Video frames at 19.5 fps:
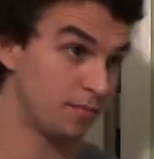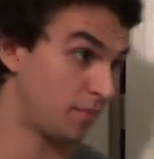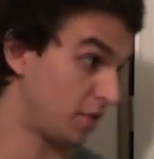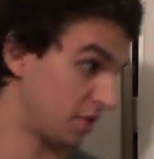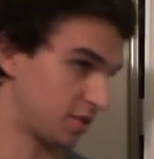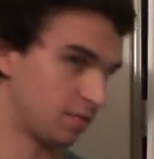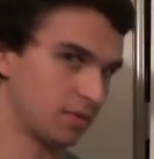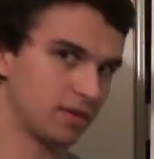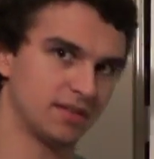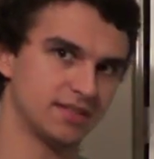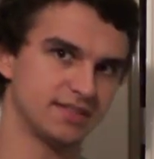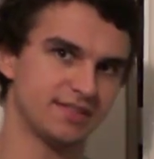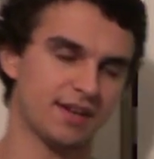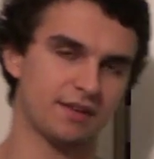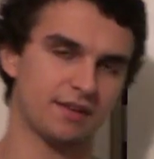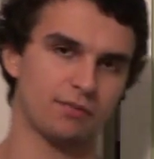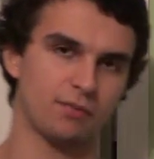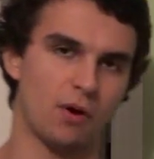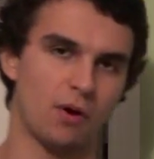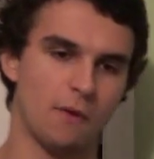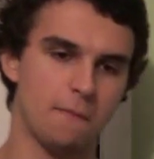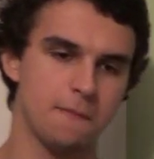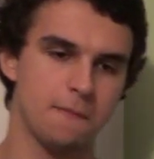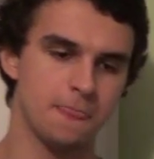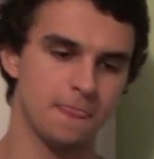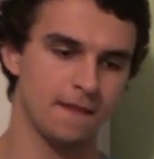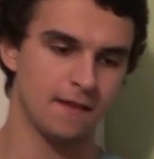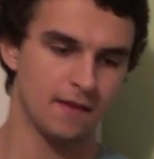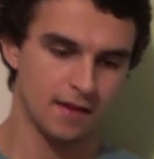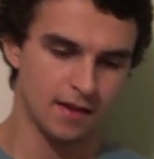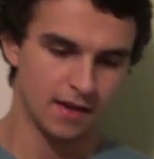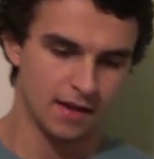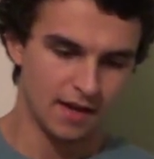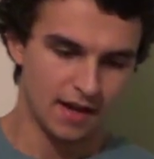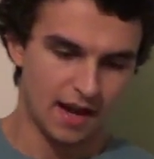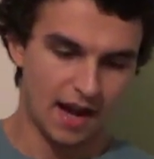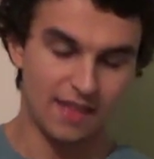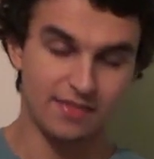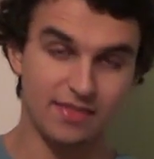possibly the sixth one,
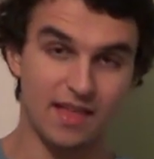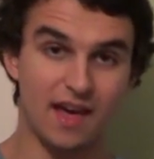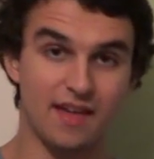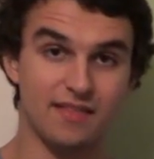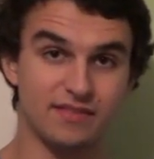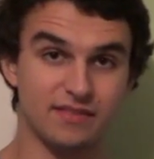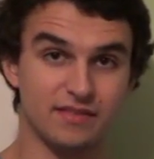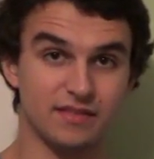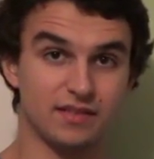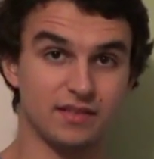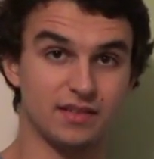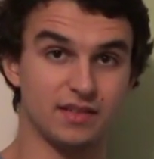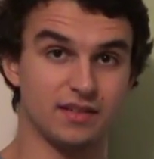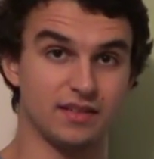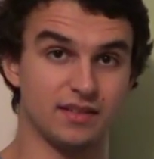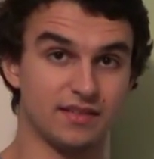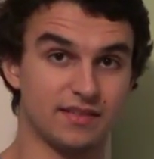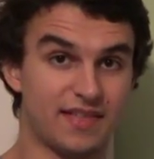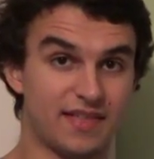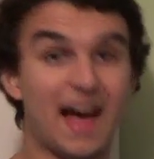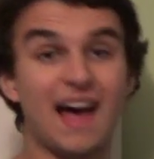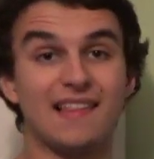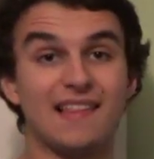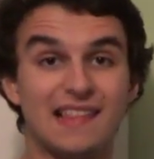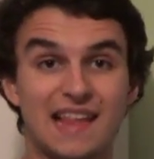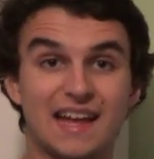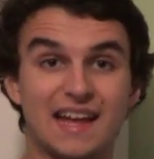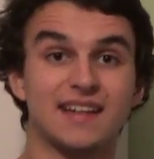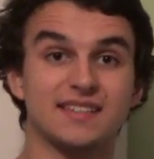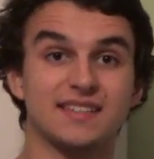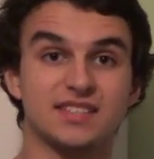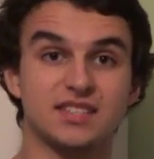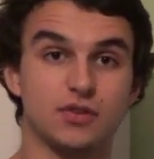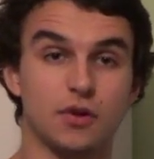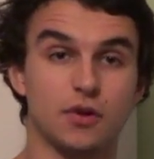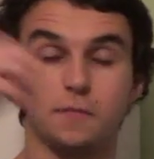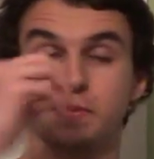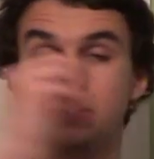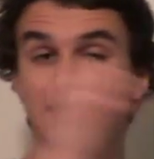and then that links
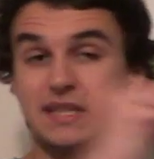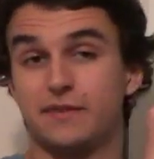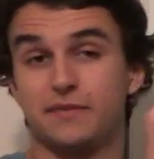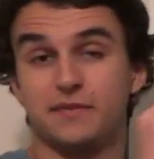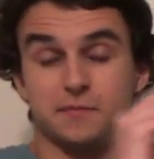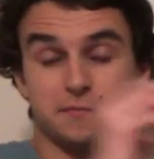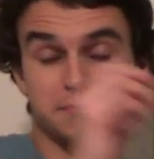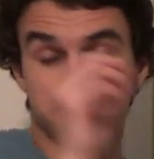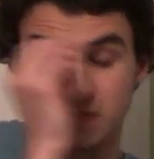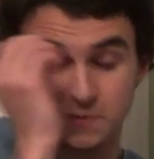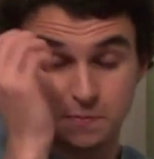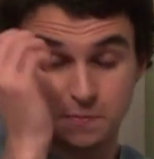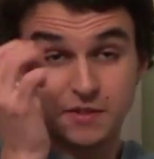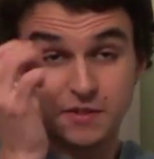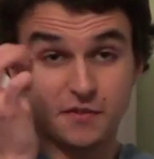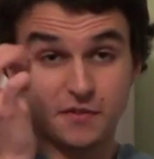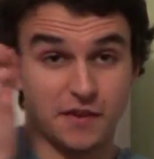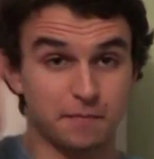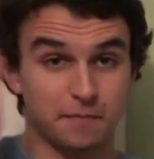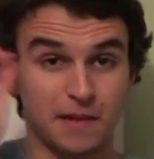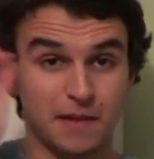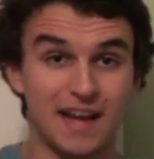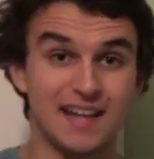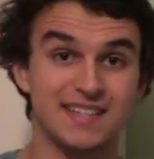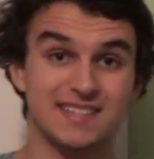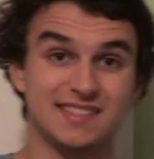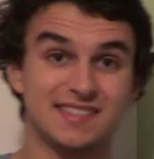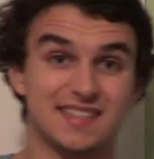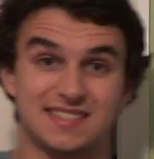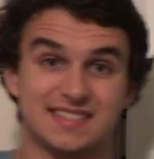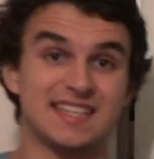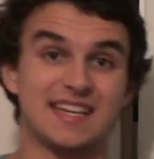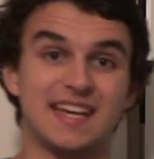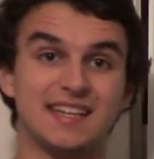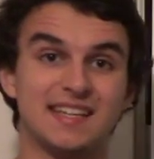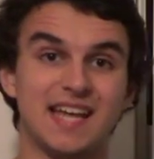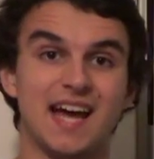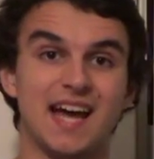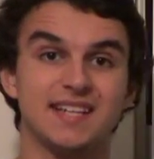to a specific place in the
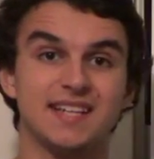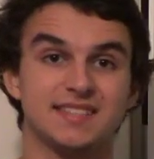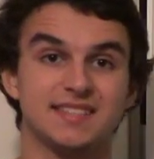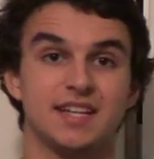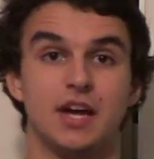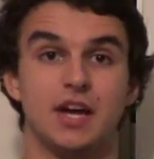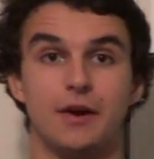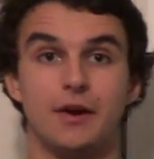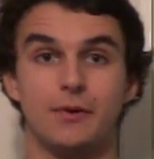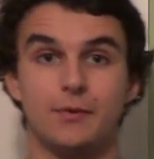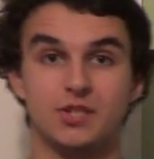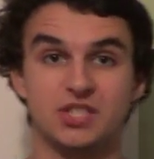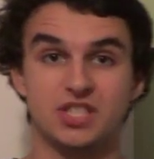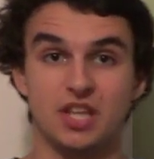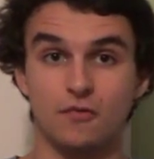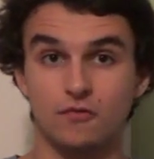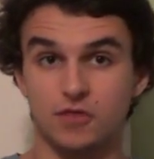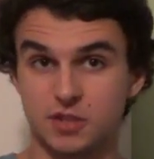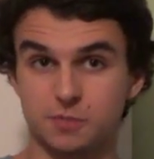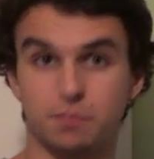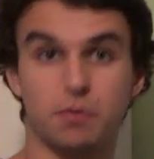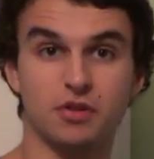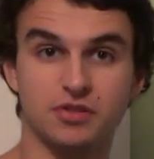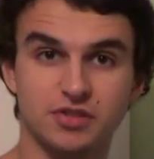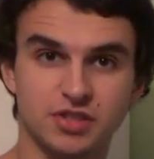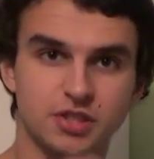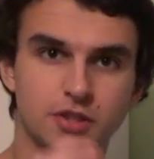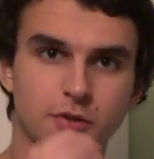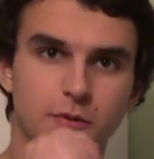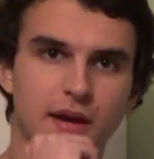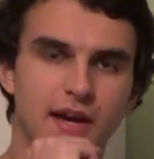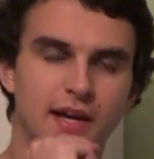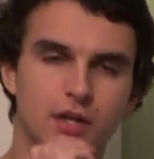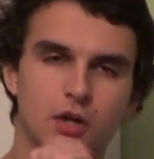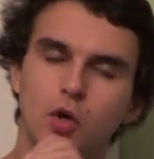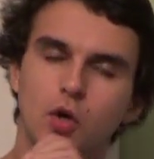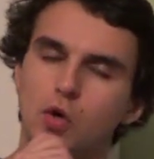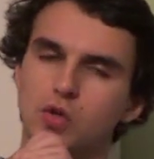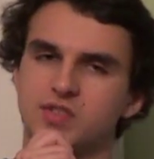CNS, which then responds to it
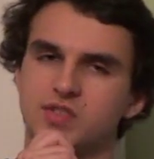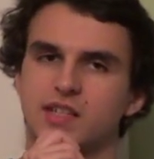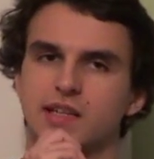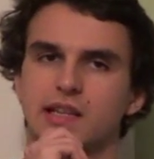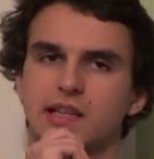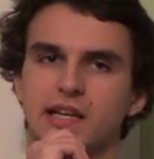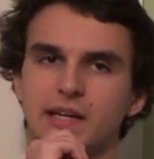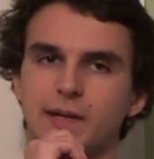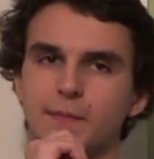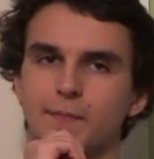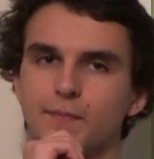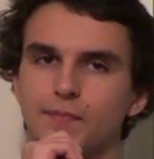accordingly.